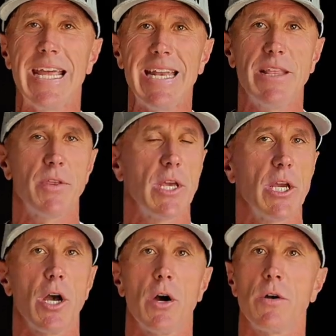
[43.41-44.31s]

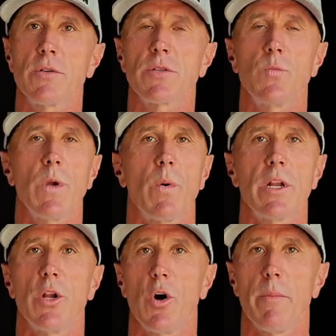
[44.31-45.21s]
Anything goes. We
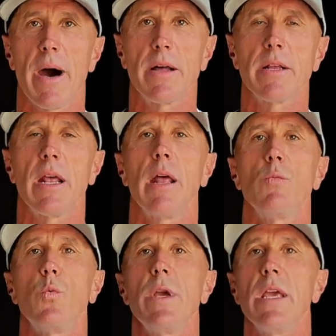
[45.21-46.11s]
want to know about it,
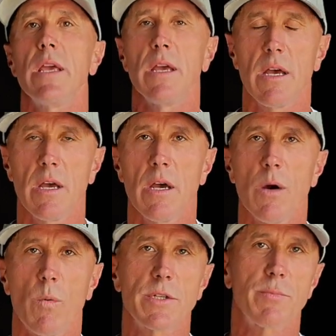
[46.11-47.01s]
and we
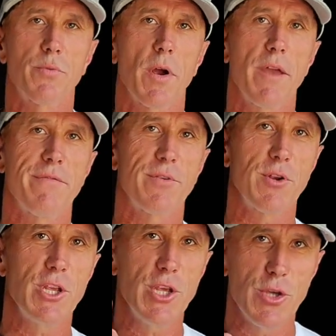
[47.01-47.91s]
want to pray
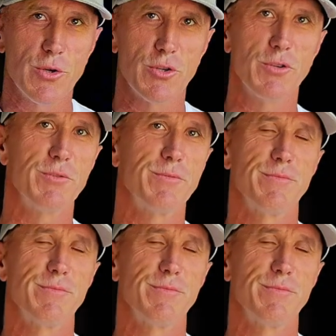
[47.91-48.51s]
for you.